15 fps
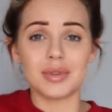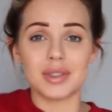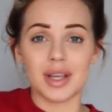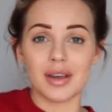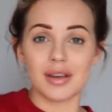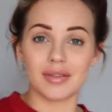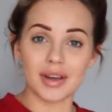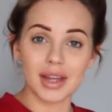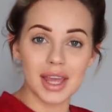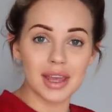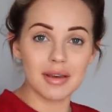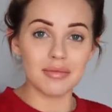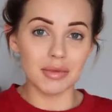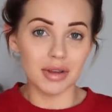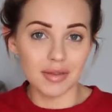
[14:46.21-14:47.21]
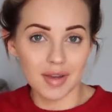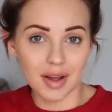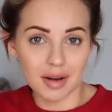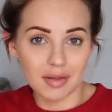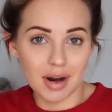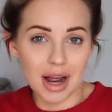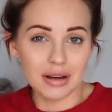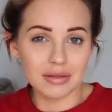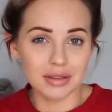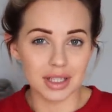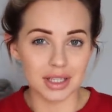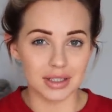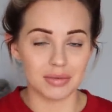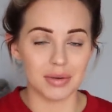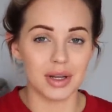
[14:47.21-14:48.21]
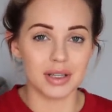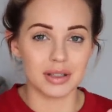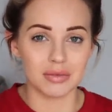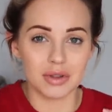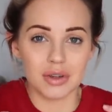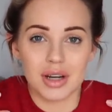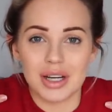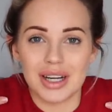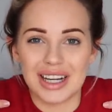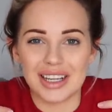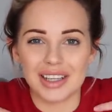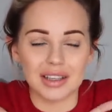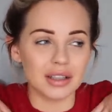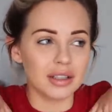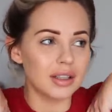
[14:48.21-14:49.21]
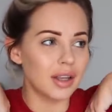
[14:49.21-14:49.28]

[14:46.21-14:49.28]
So if I keep moving around, it's because I'm trying to like